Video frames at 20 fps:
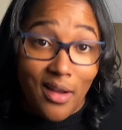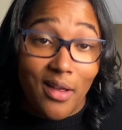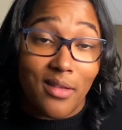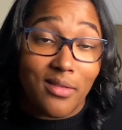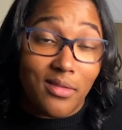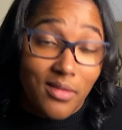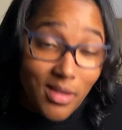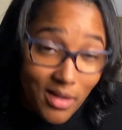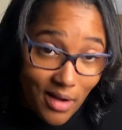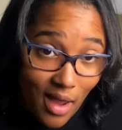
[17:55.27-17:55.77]

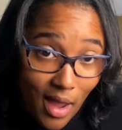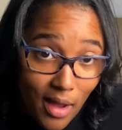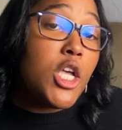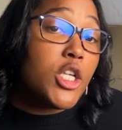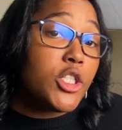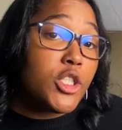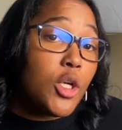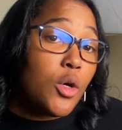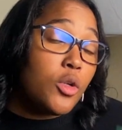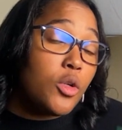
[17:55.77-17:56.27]
today.
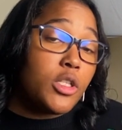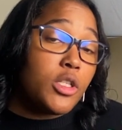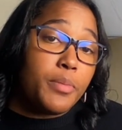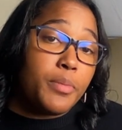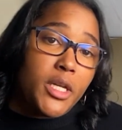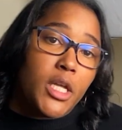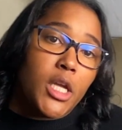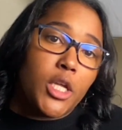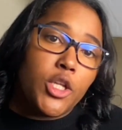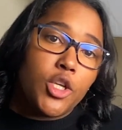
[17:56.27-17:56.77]
So
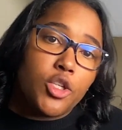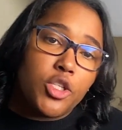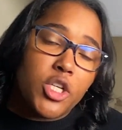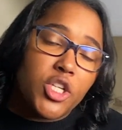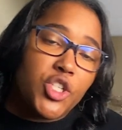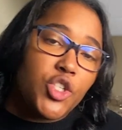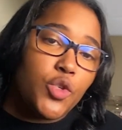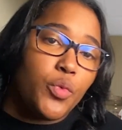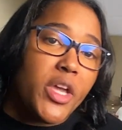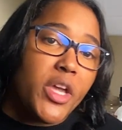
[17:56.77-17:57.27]
depending on your
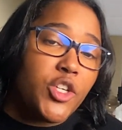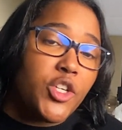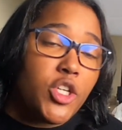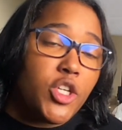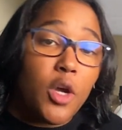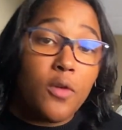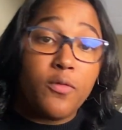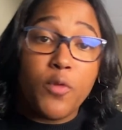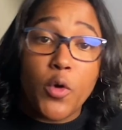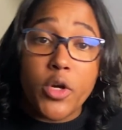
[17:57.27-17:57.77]
situation,
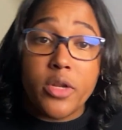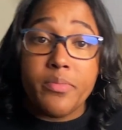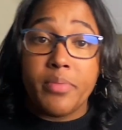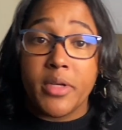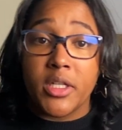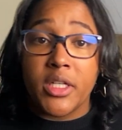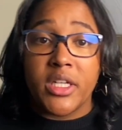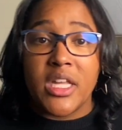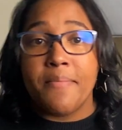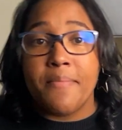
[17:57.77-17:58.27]

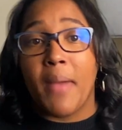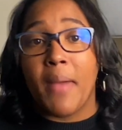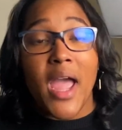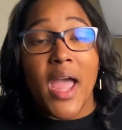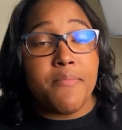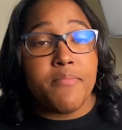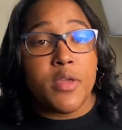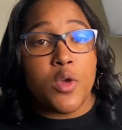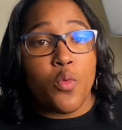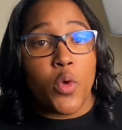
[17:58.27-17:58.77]
affordability
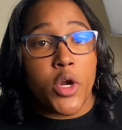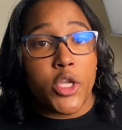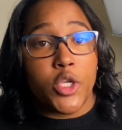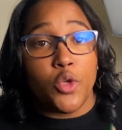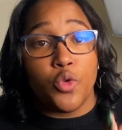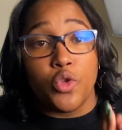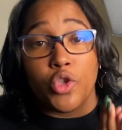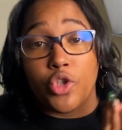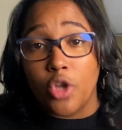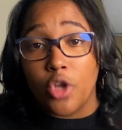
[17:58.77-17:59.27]
might be where you
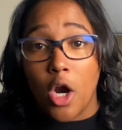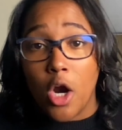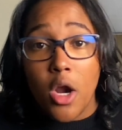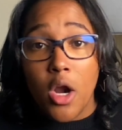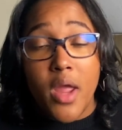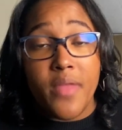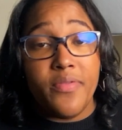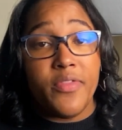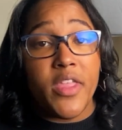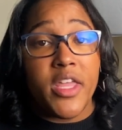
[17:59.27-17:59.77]
start
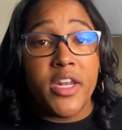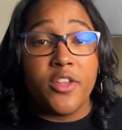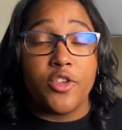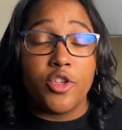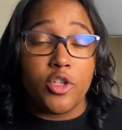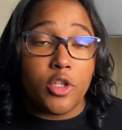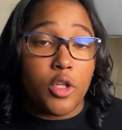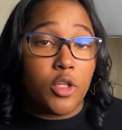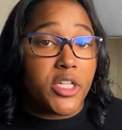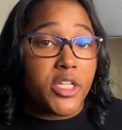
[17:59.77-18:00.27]
and then
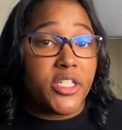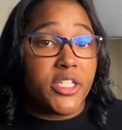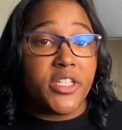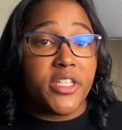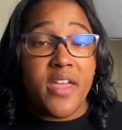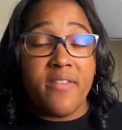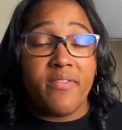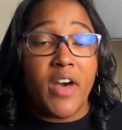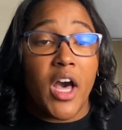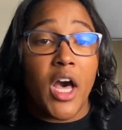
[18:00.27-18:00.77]
slowly
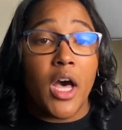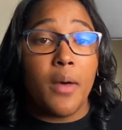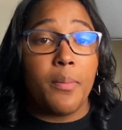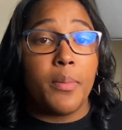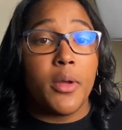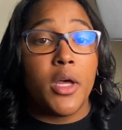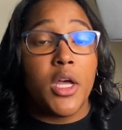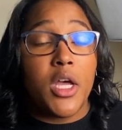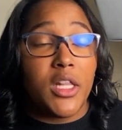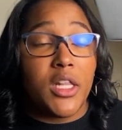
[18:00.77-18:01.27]
save
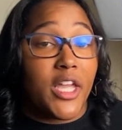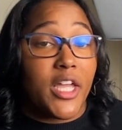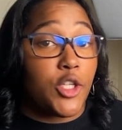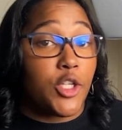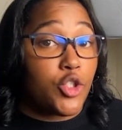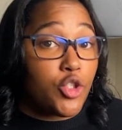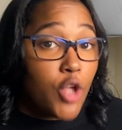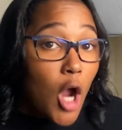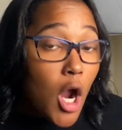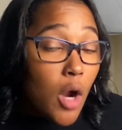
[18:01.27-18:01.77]
up. Like
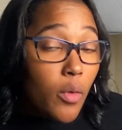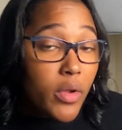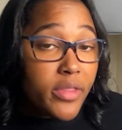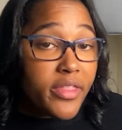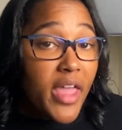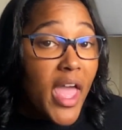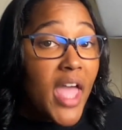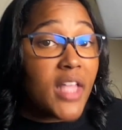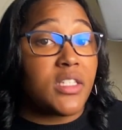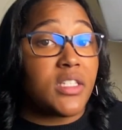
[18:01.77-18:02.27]
start with
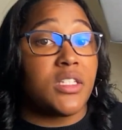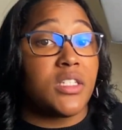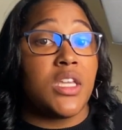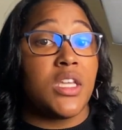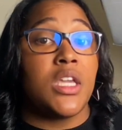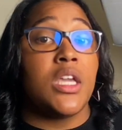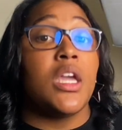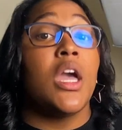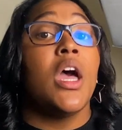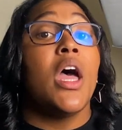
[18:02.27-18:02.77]

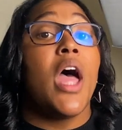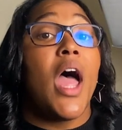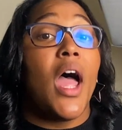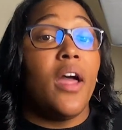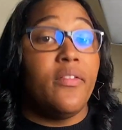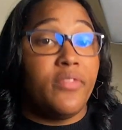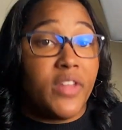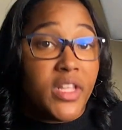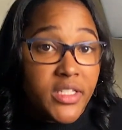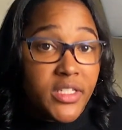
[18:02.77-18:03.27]
Etsy
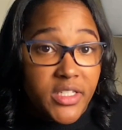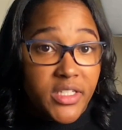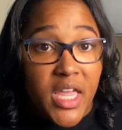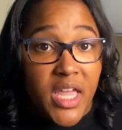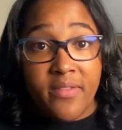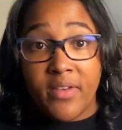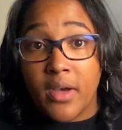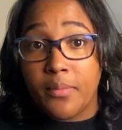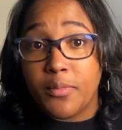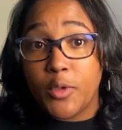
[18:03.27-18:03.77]
and then
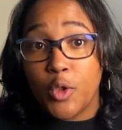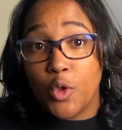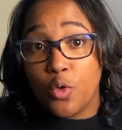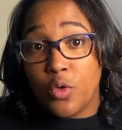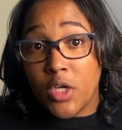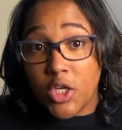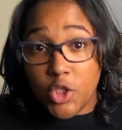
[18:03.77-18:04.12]
save up to get